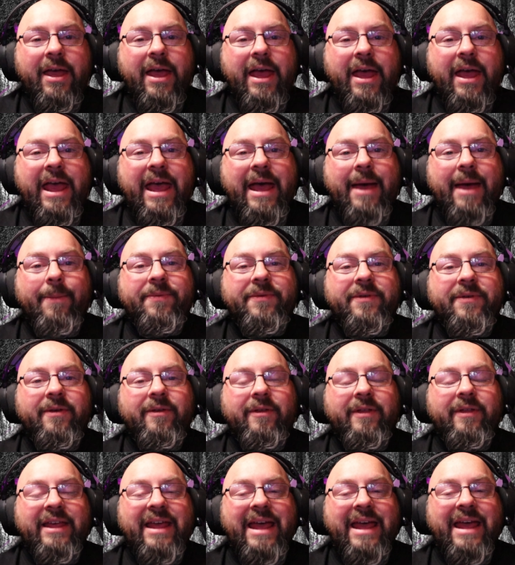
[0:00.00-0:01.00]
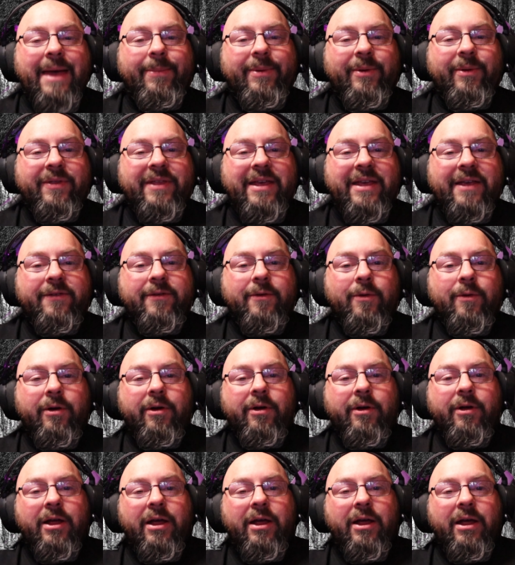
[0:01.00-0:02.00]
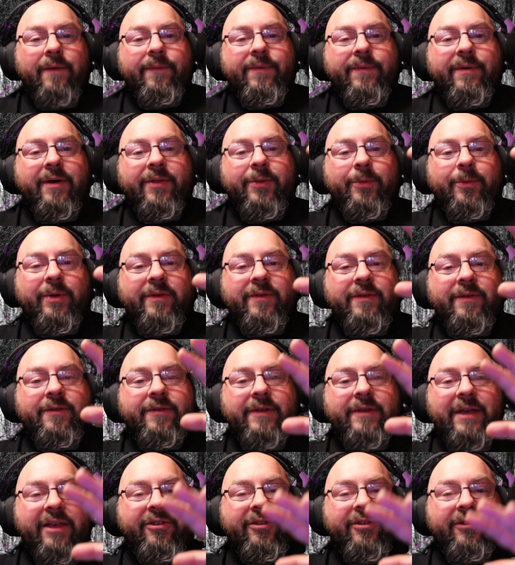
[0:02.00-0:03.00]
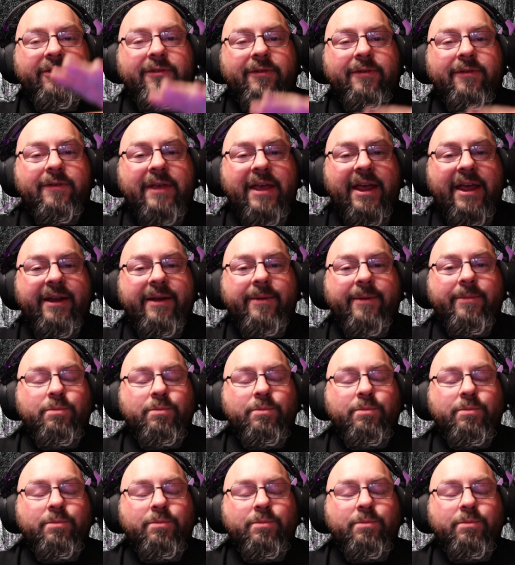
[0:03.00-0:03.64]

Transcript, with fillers: Absolutely happy with that score for all the reasons I just stated.